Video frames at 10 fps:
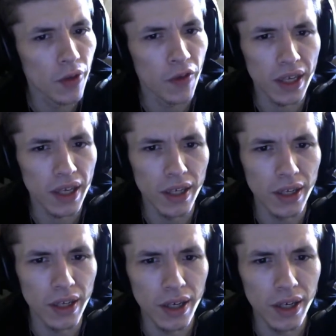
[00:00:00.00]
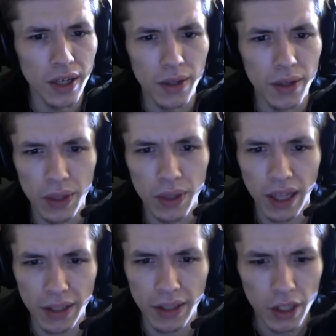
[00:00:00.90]
fucking with
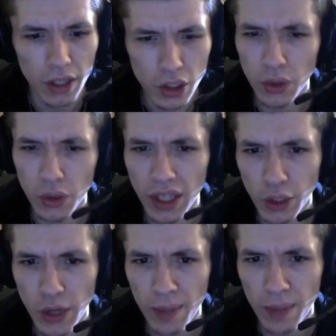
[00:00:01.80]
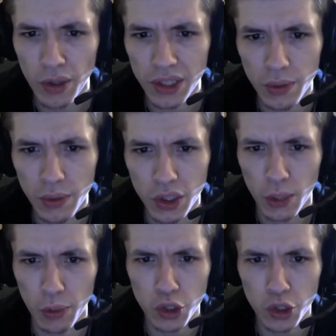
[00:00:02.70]
like shows like Dragon Ball Z was just like we
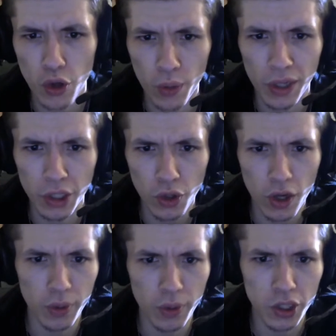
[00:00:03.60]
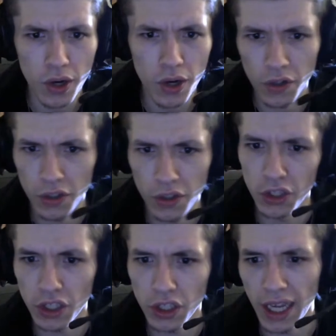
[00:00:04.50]
get stronger, we get stronger, and then you
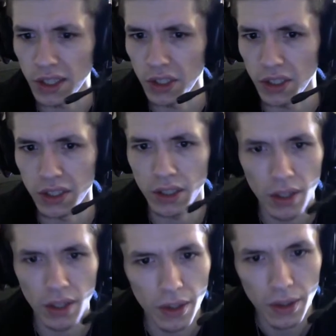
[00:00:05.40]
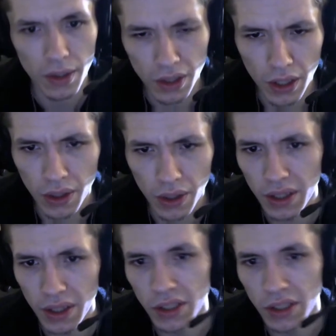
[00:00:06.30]
just can't touch us, and then it's